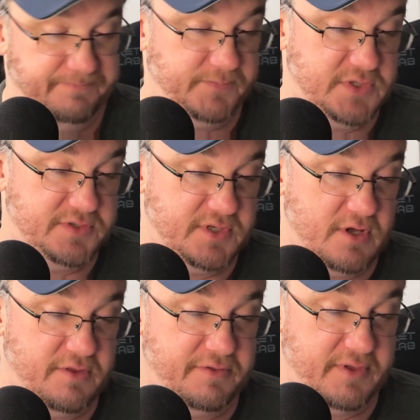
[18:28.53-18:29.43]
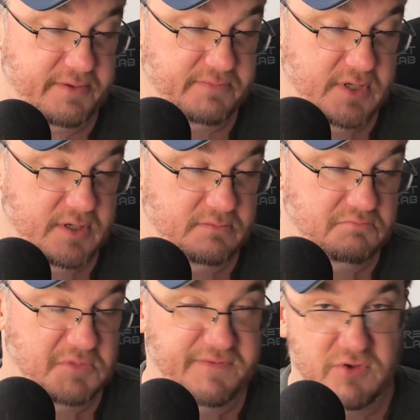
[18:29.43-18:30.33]
This is another thing that
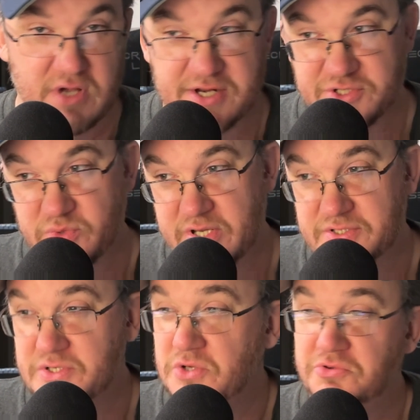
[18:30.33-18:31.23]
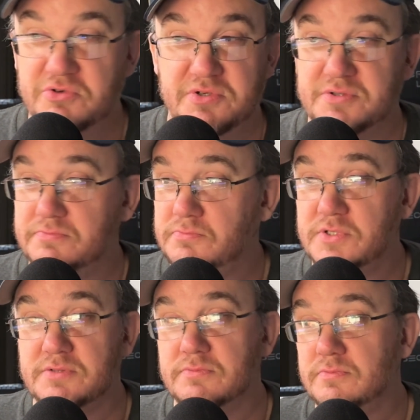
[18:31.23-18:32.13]
if you got a sweet tooth, you just